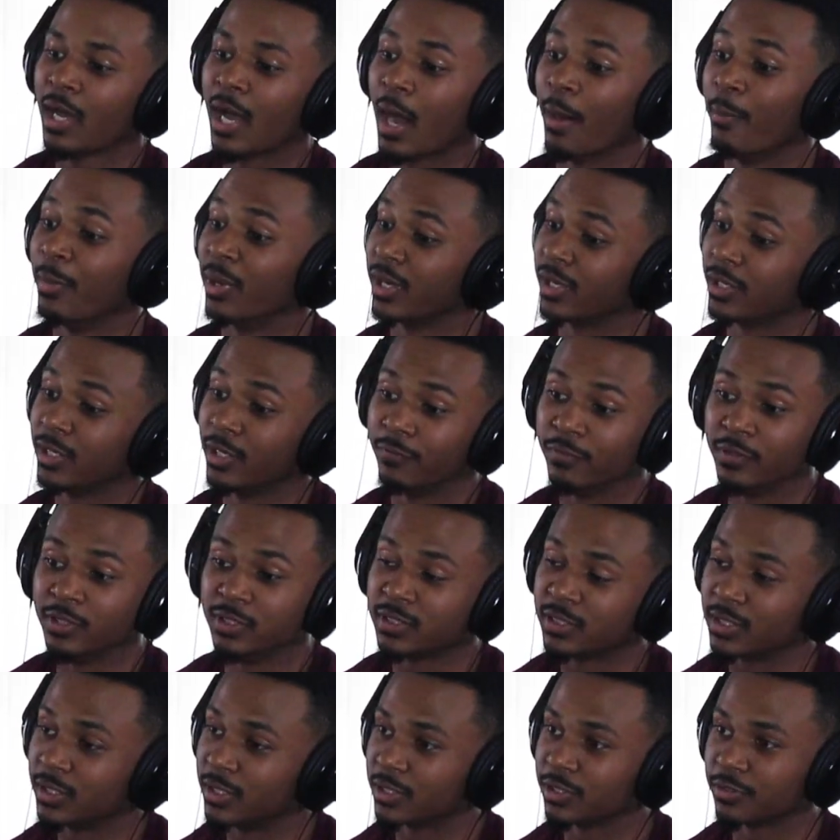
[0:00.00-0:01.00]
I'm in a given
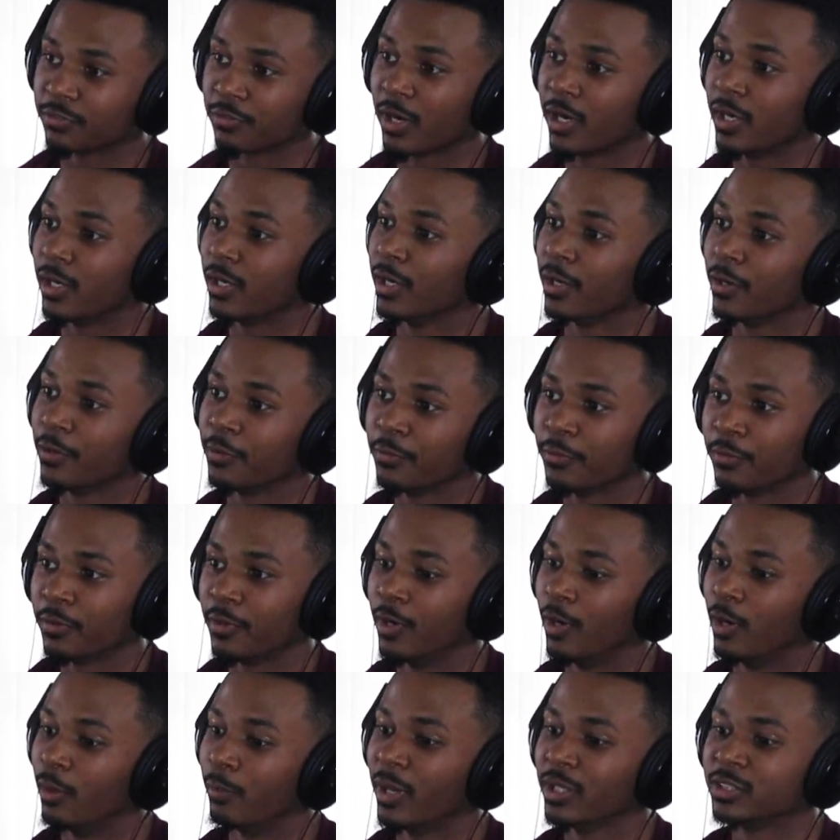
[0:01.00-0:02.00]
season right now.
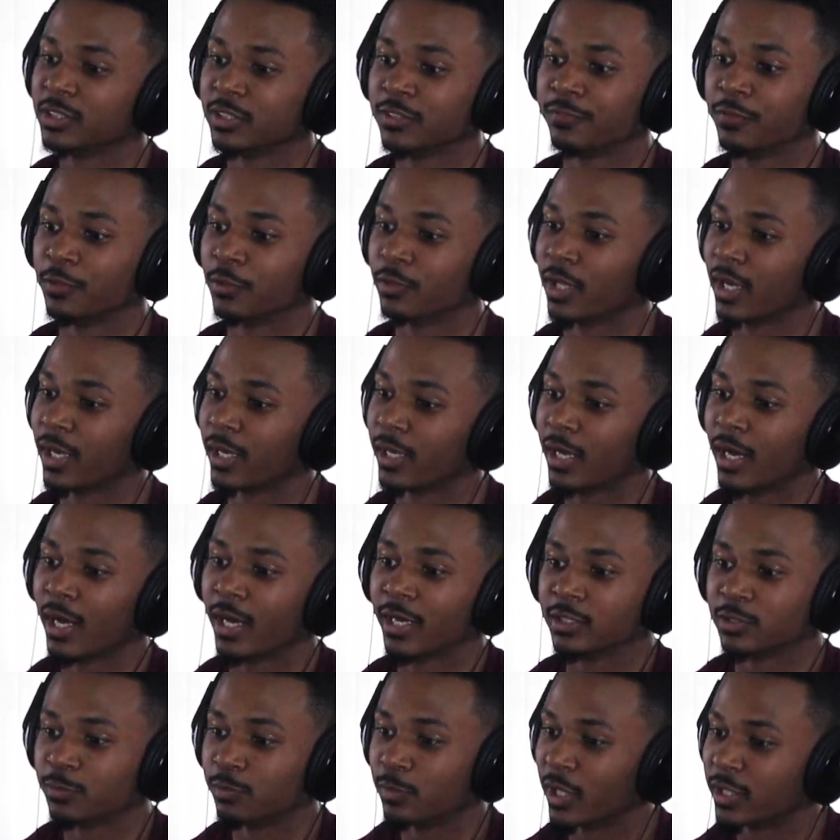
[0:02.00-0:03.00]
Um, I just feel like
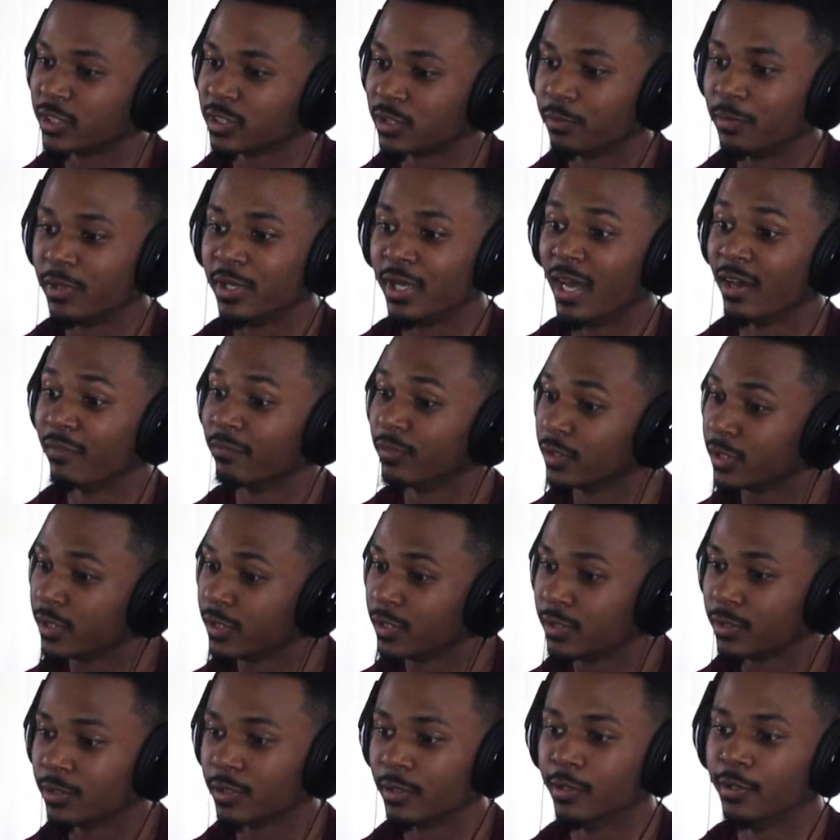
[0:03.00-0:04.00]
God is blessing me
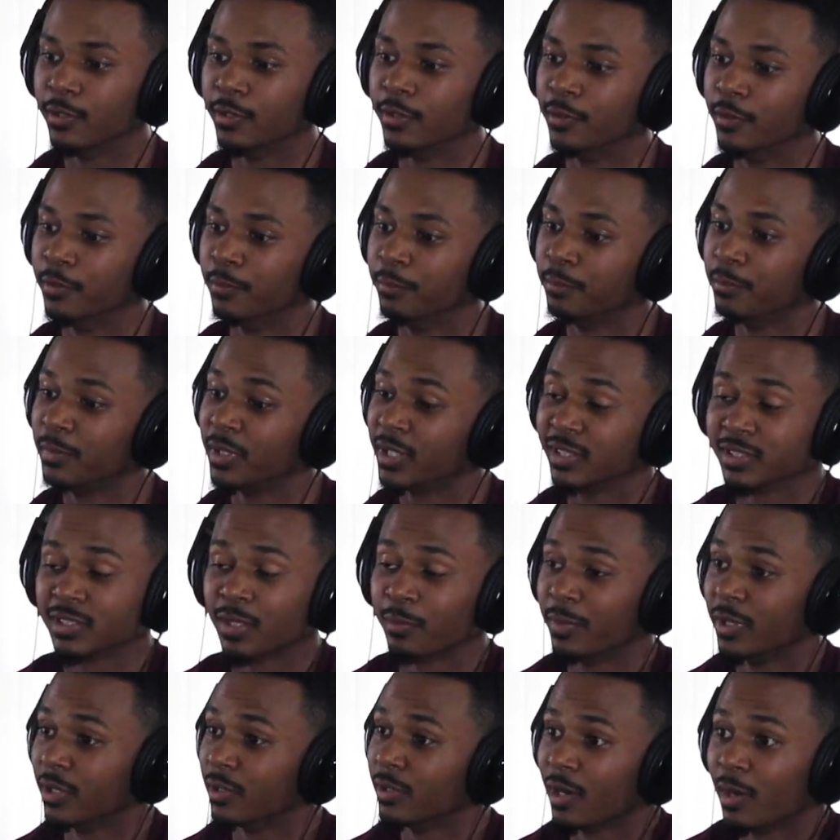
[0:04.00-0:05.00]
heavily um, because
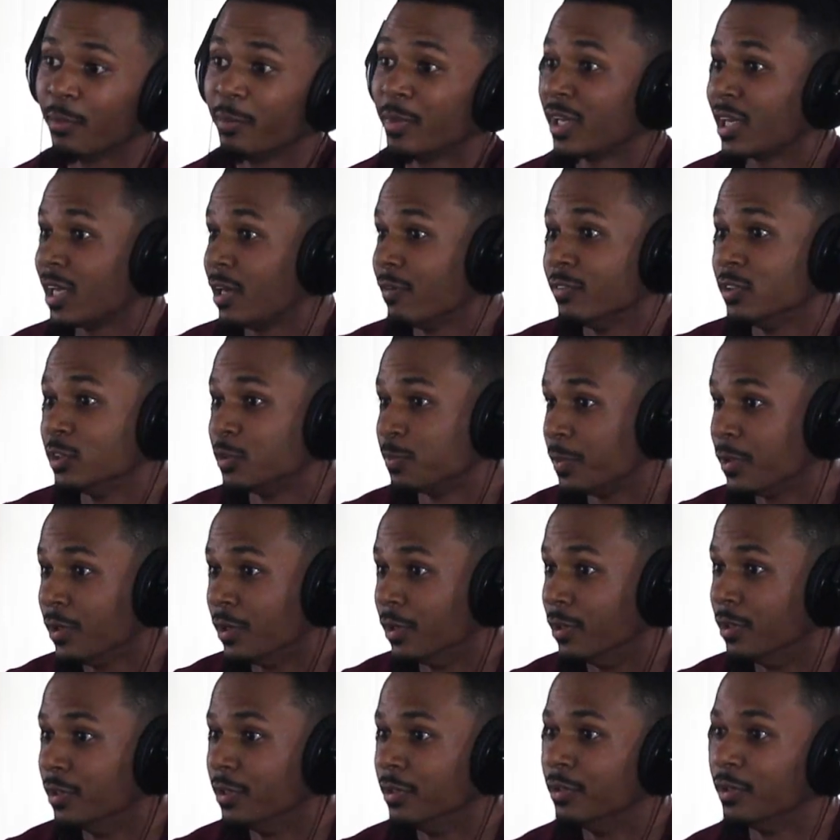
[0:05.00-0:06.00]
I'm in a I'm in a given
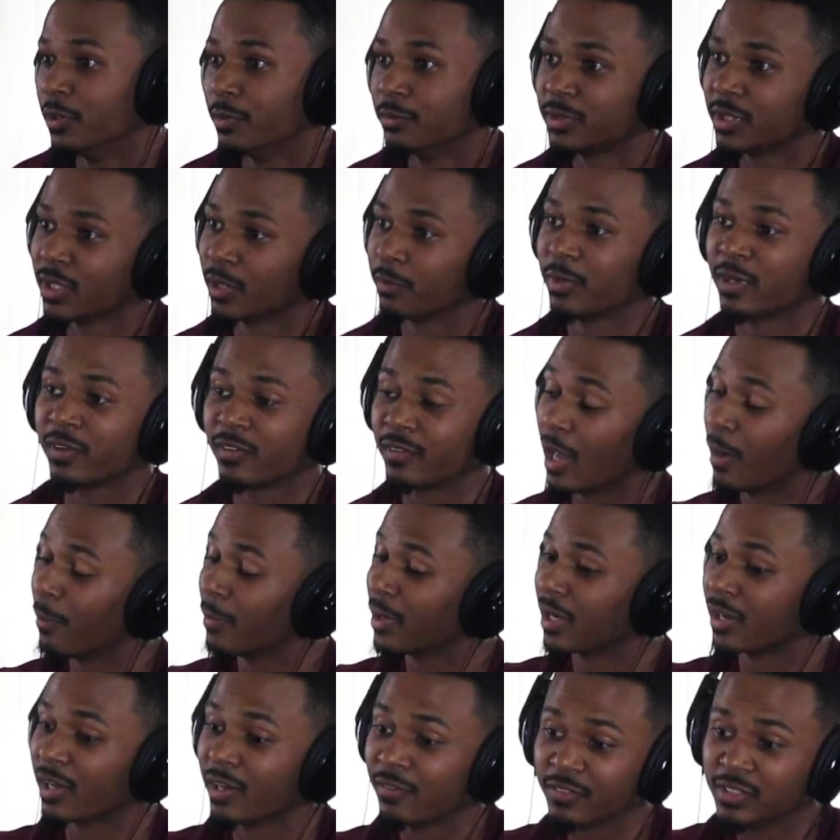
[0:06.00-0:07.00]
spirit. You know what I'm saying? I'm in a,
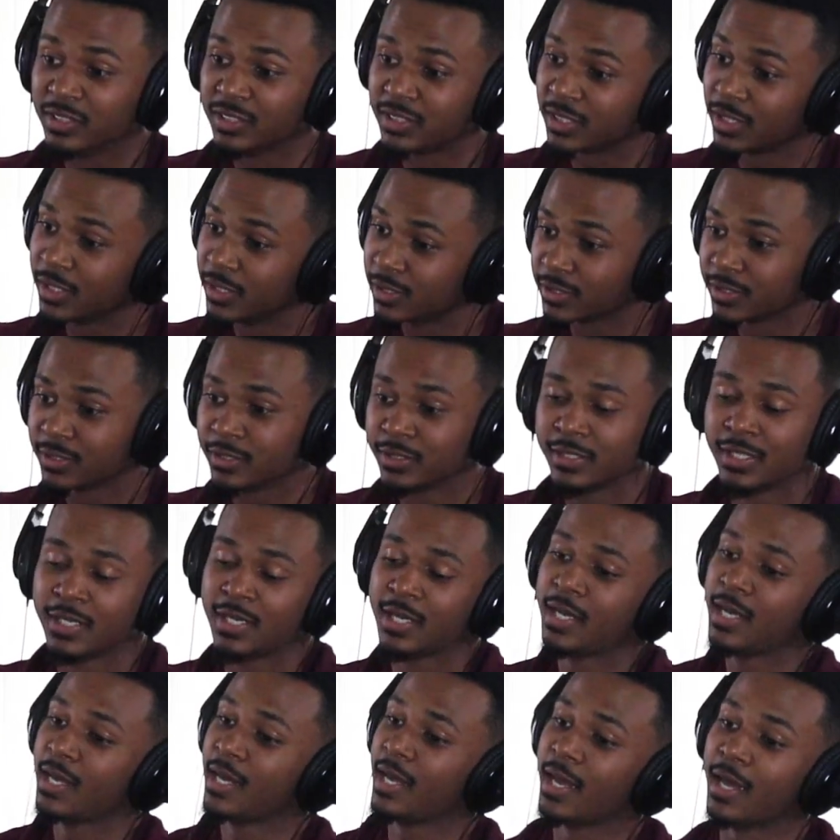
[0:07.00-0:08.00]
I'm in a given season,
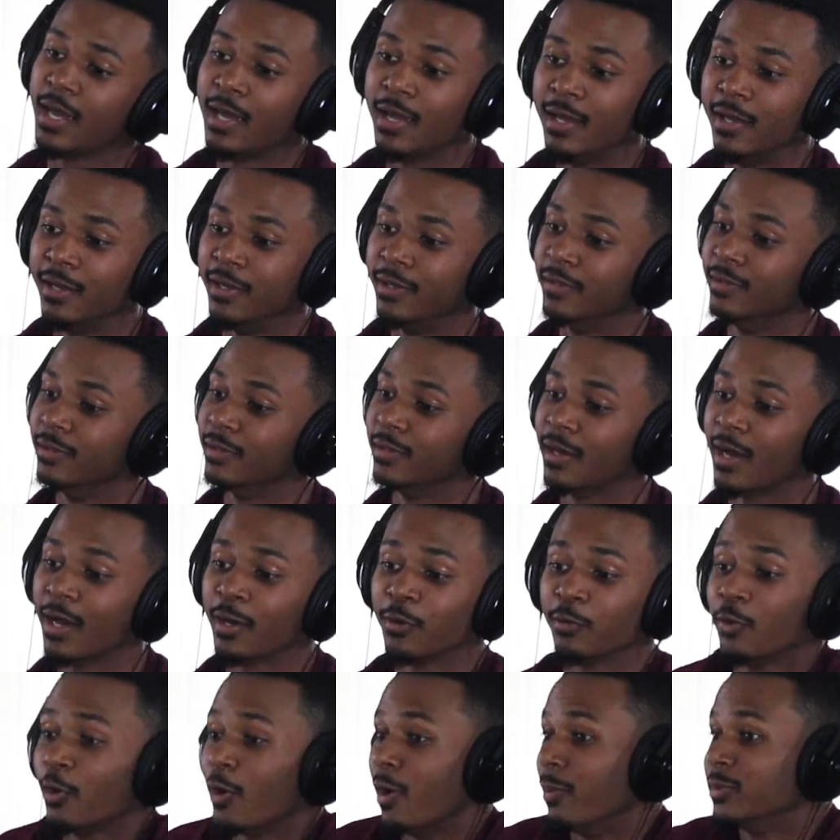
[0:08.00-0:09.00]
and
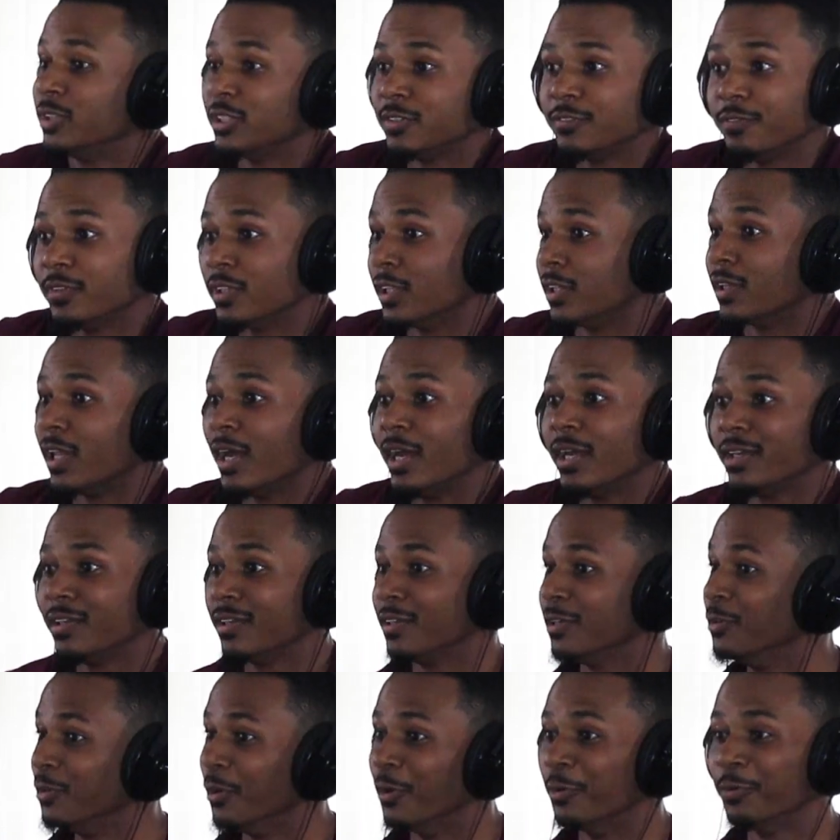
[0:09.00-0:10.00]
I don't know. I'm just feeling like you